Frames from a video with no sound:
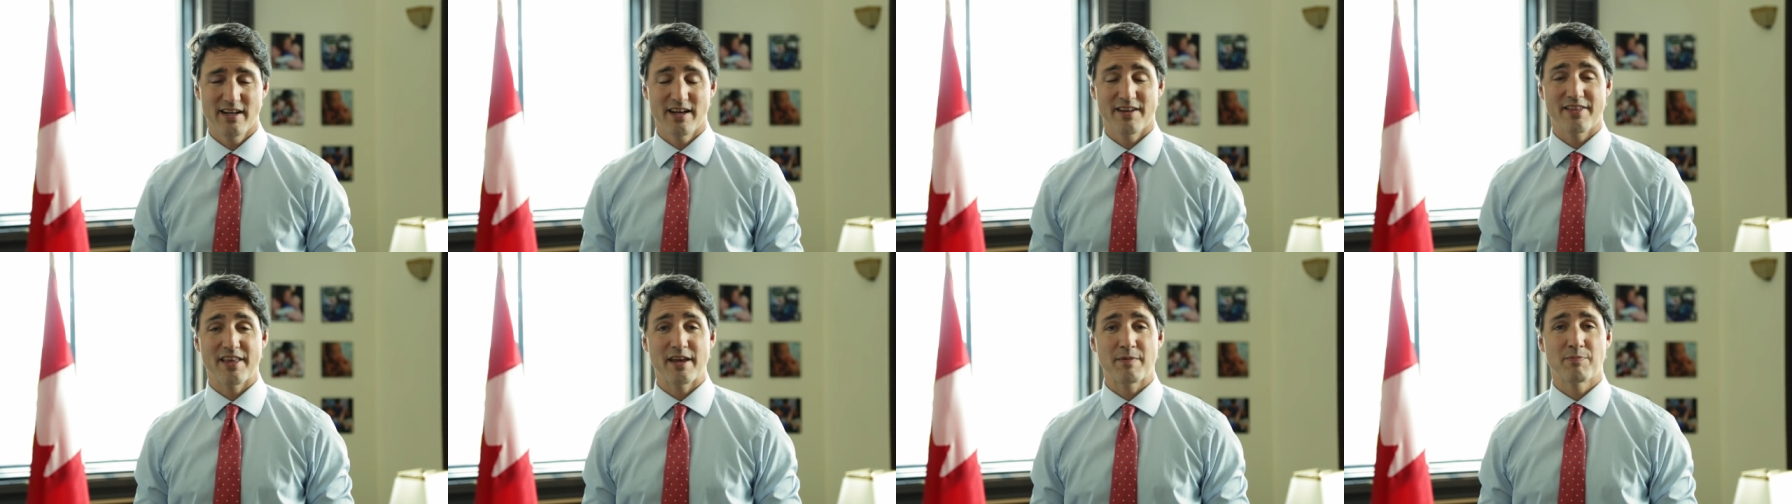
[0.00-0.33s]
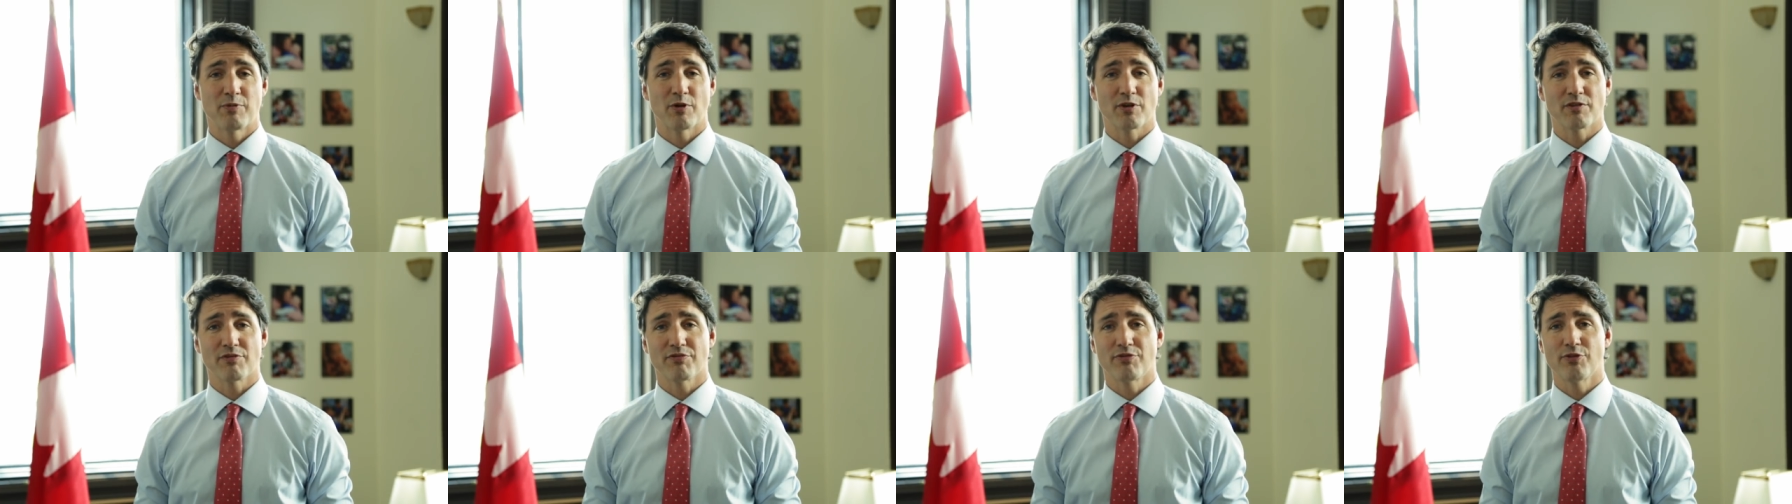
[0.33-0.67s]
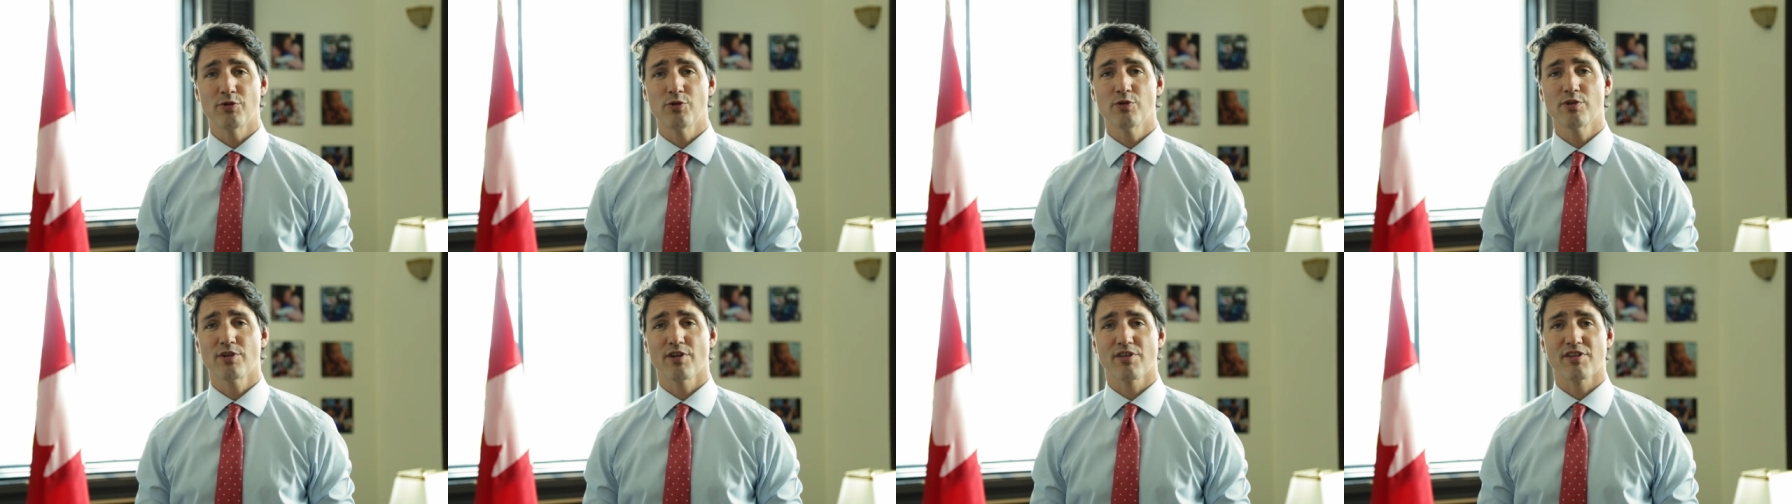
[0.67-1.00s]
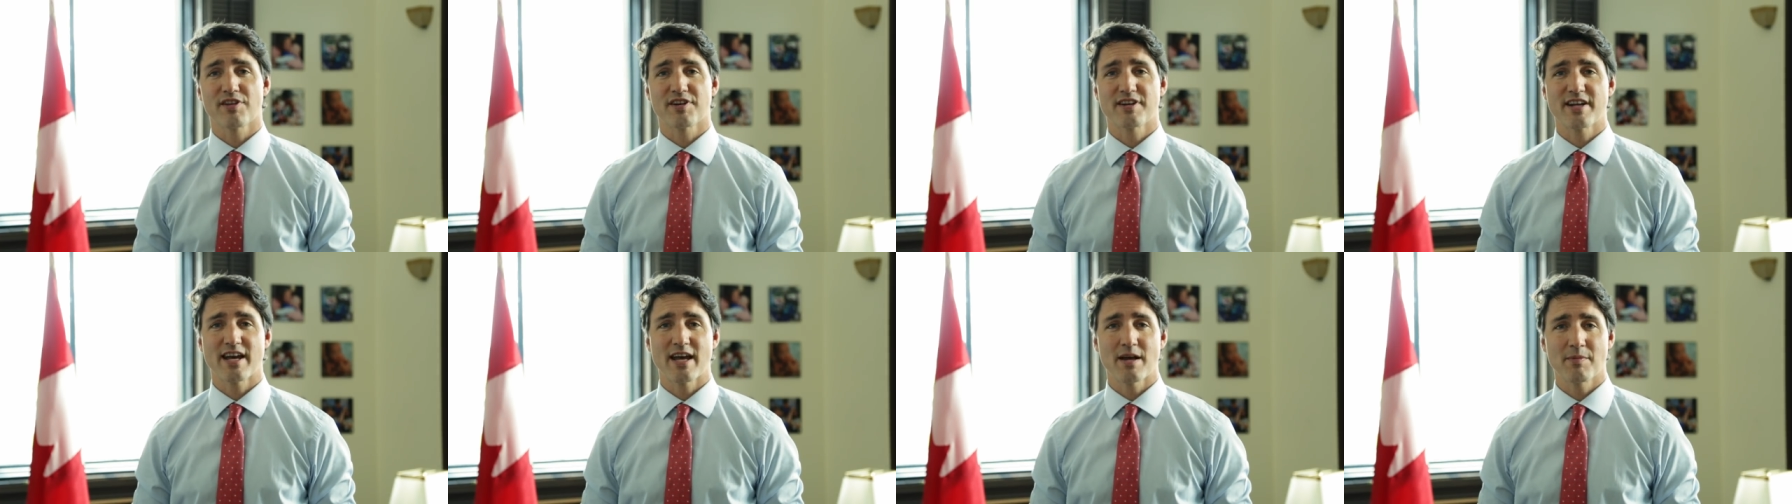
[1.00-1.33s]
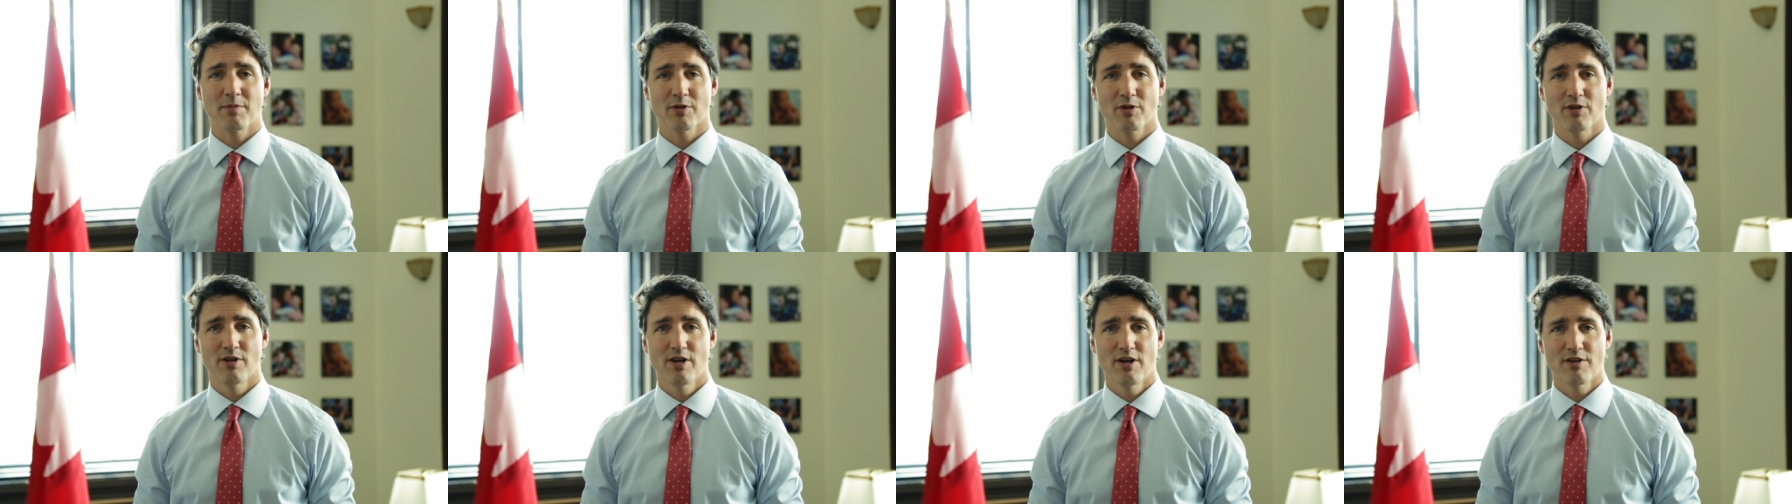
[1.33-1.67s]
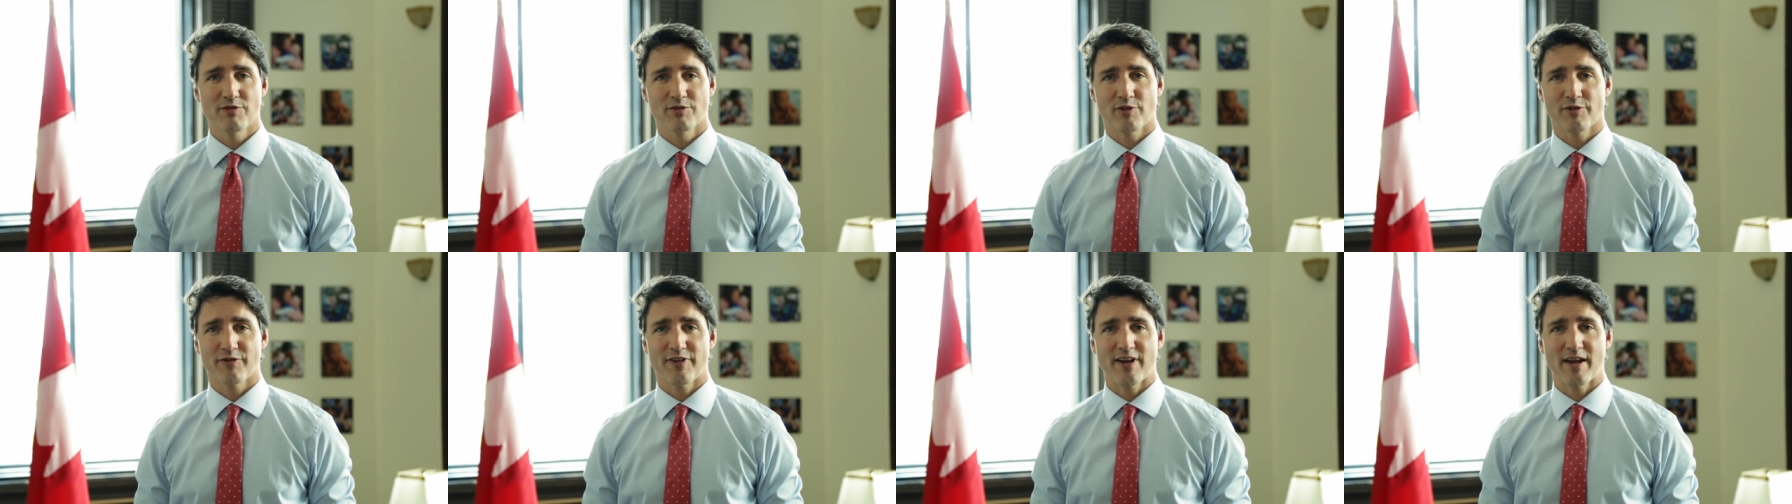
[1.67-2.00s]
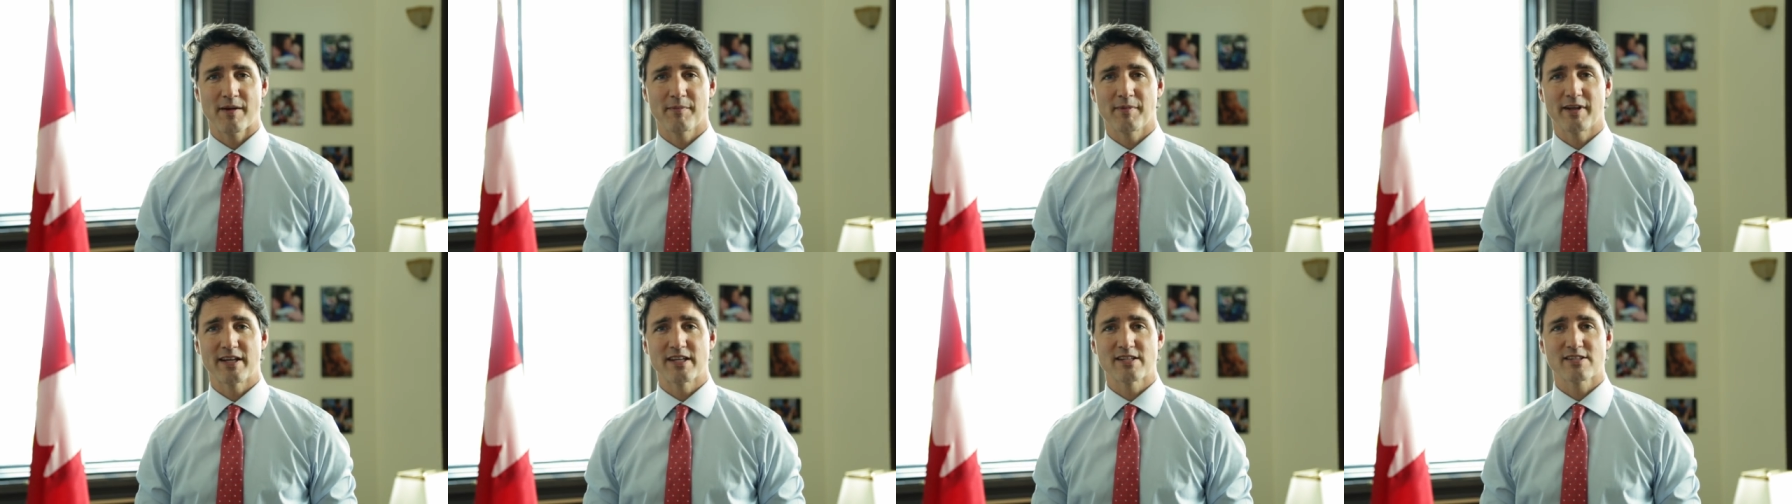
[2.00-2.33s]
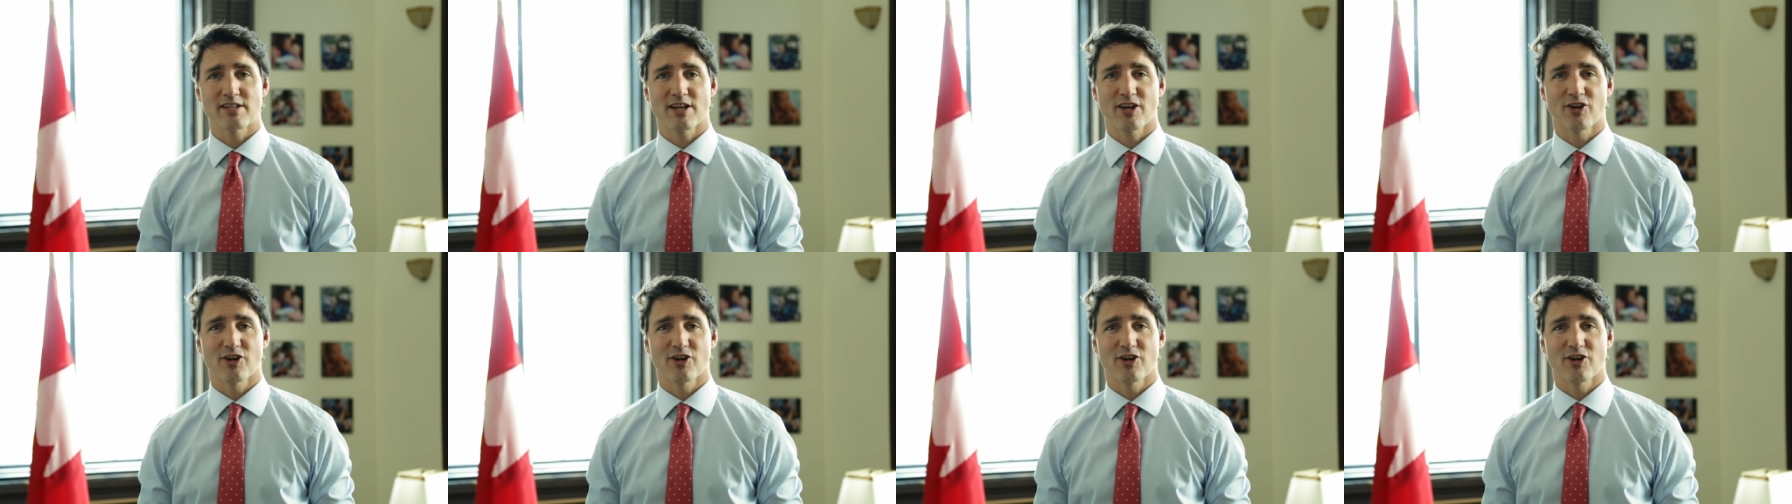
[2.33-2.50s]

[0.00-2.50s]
and they put food on the table for families